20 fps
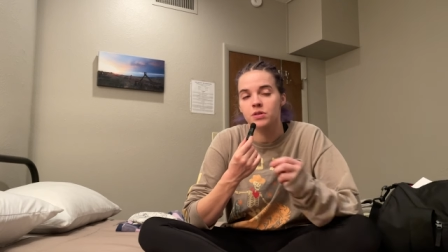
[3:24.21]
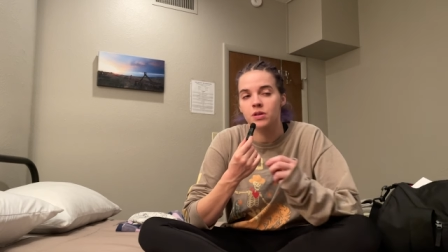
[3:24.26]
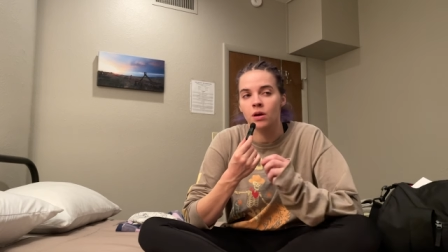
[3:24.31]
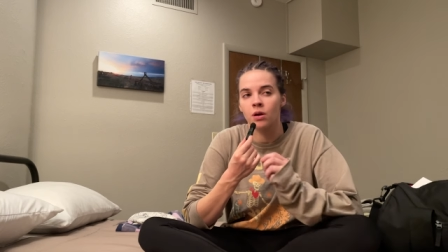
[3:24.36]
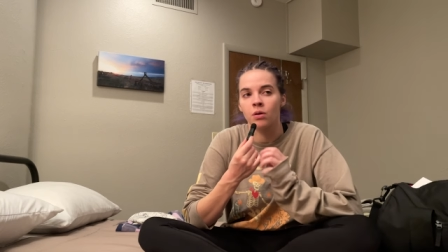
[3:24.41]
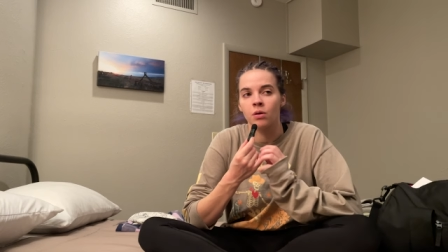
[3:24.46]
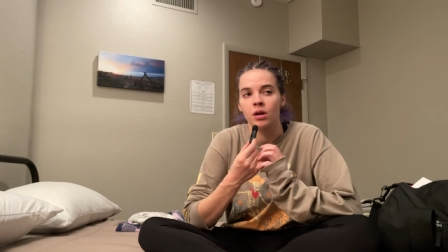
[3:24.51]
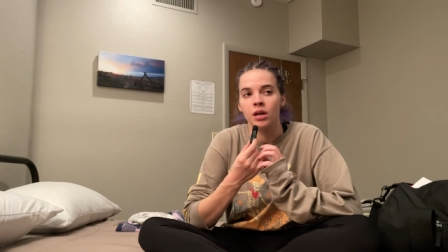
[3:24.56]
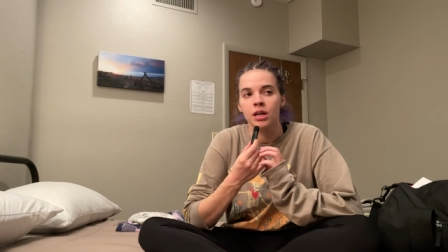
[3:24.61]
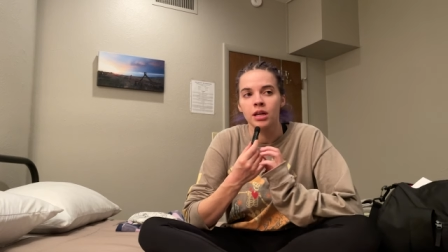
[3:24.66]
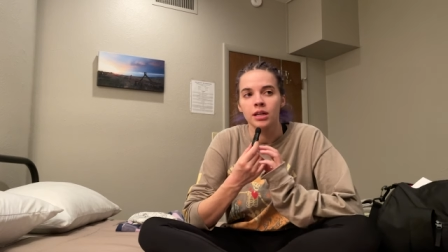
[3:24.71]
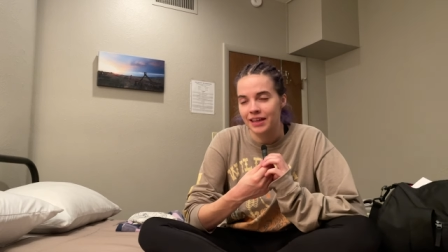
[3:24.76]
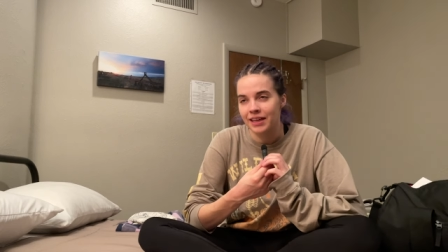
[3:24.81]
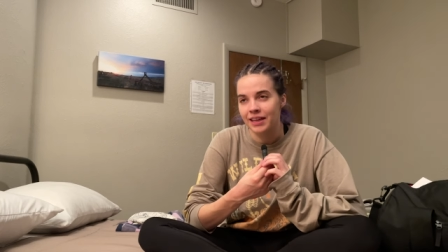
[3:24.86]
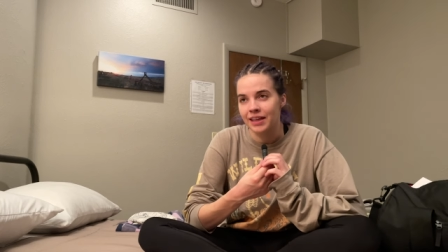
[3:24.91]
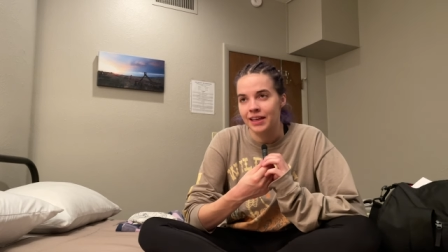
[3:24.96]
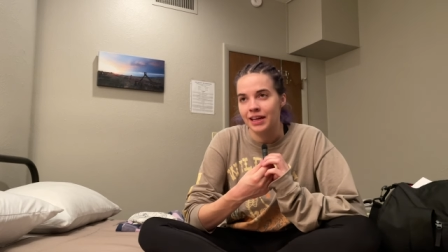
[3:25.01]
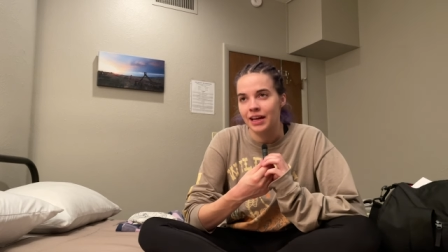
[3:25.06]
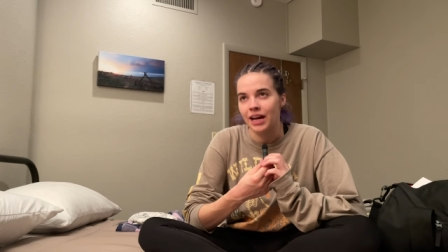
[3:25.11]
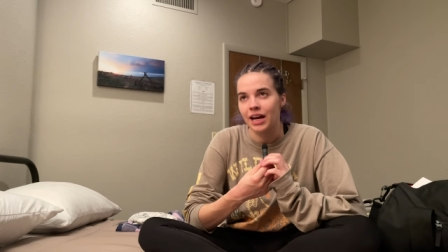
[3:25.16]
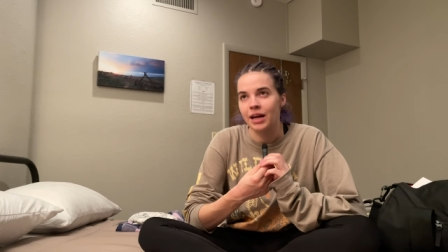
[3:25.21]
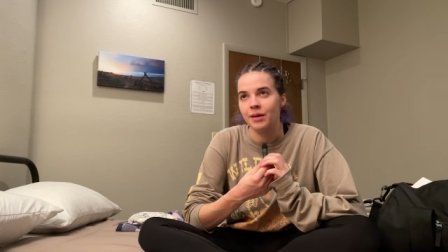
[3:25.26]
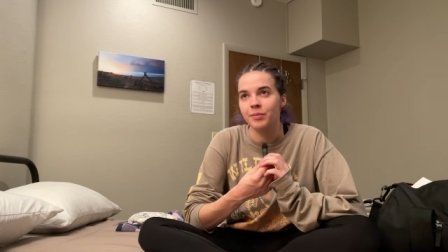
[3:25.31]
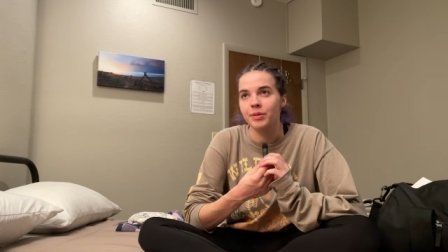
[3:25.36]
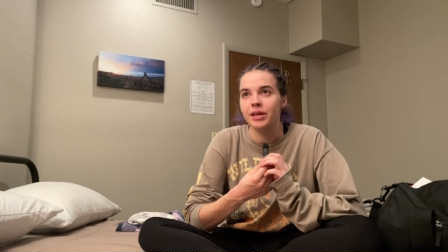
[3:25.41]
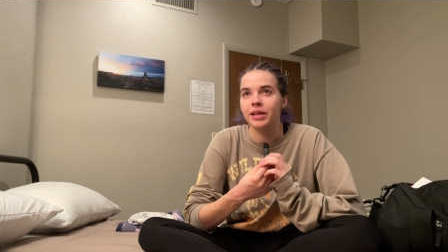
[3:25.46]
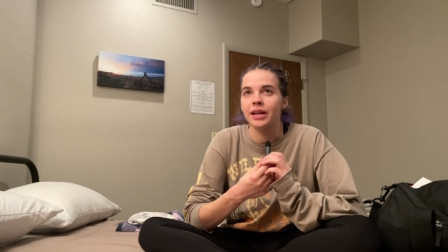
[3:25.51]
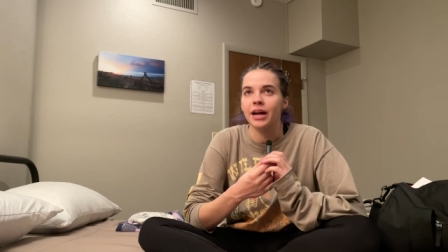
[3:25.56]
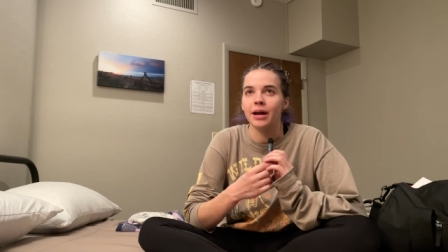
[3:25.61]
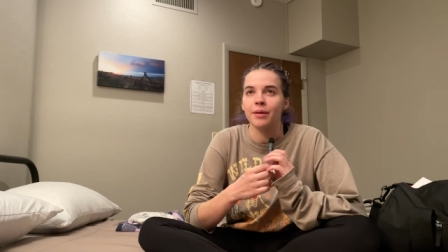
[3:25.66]
So, I
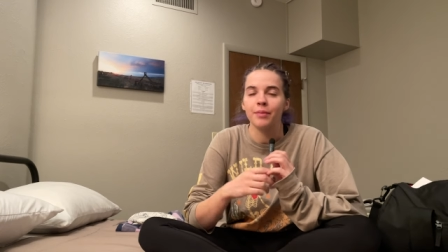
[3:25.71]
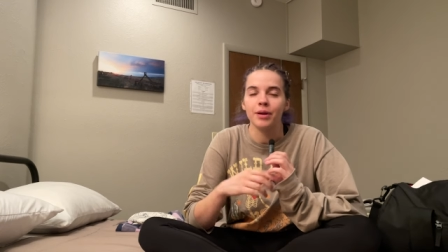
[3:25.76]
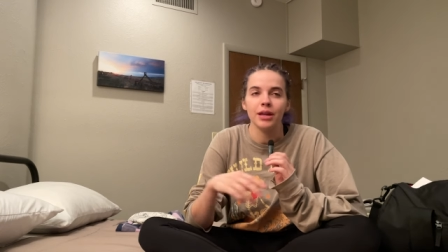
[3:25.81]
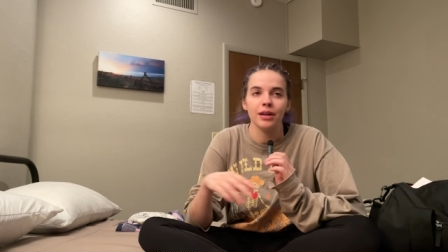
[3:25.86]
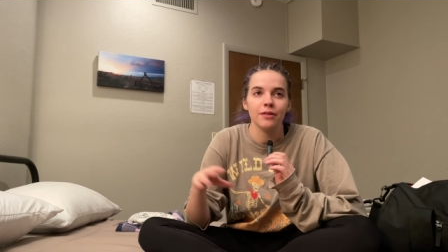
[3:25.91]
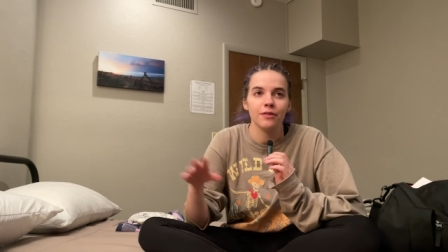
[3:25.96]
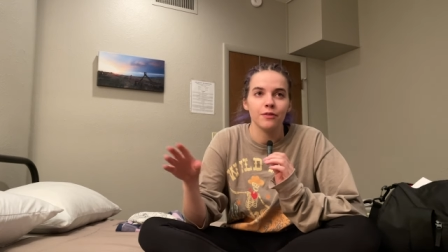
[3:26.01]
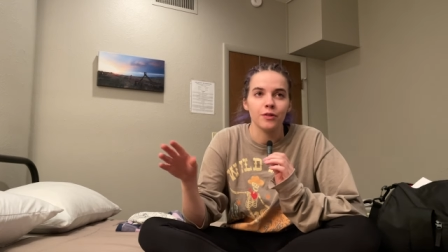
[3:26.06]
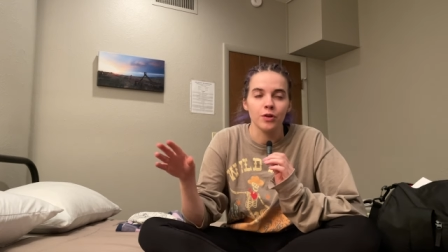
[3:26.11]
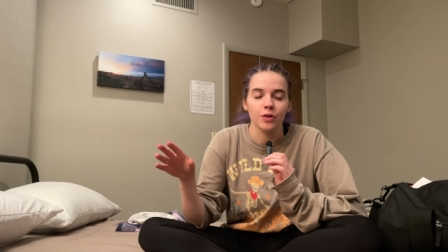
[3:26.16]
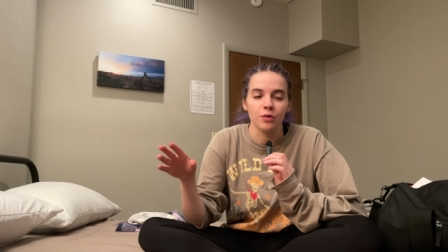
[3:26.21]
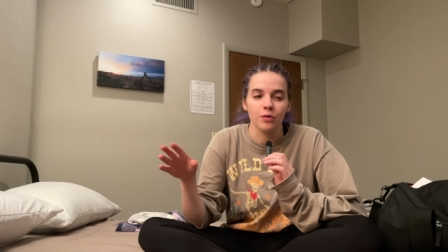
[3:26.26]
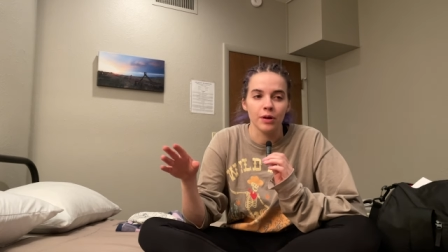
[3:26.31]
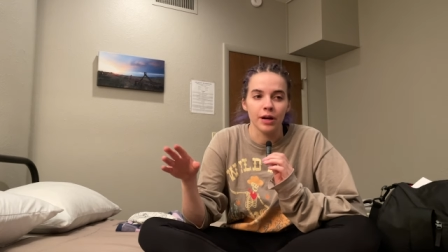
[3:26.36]
mean, I made a few